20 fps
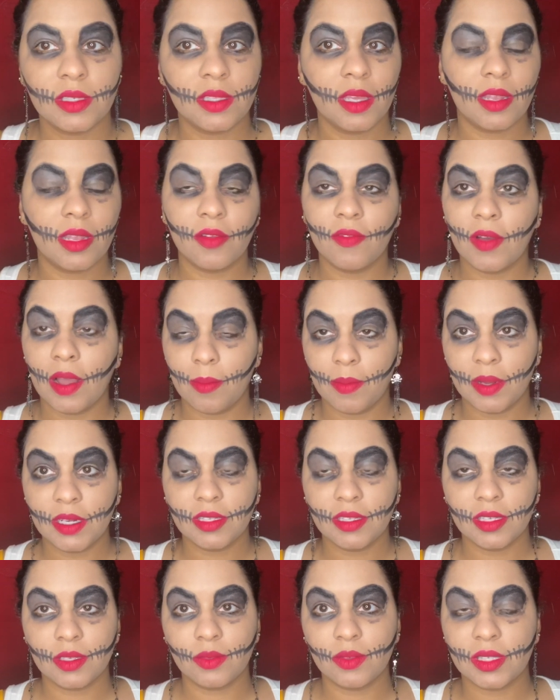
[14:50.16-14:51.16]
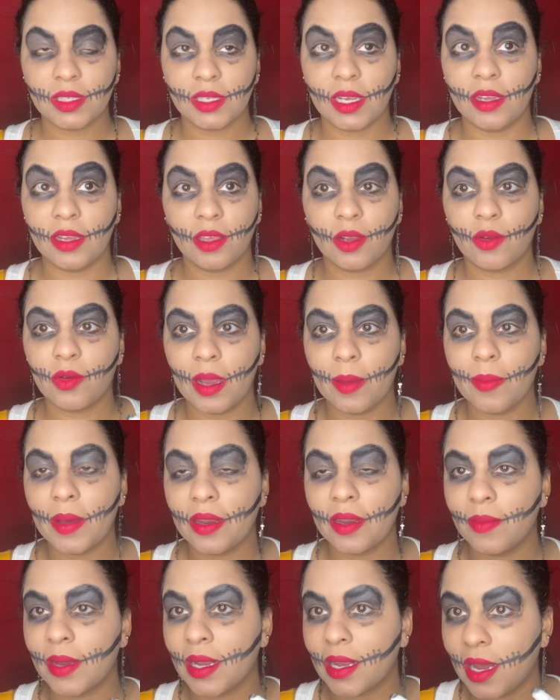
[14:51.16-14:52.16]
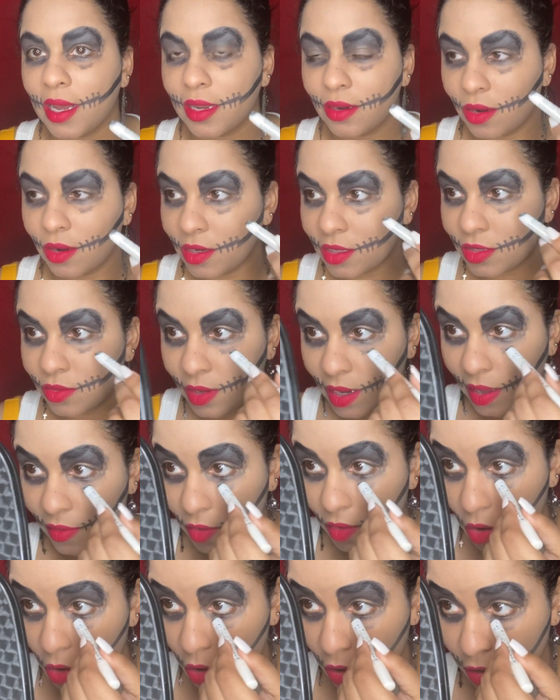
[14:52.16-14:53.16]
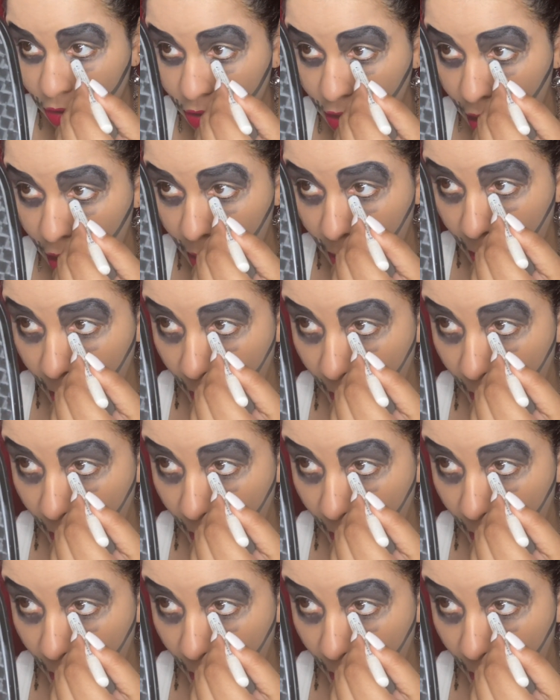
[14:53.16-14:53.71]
thinking of how much this would scare the crap out of my goddaughter. She would have a heart attack.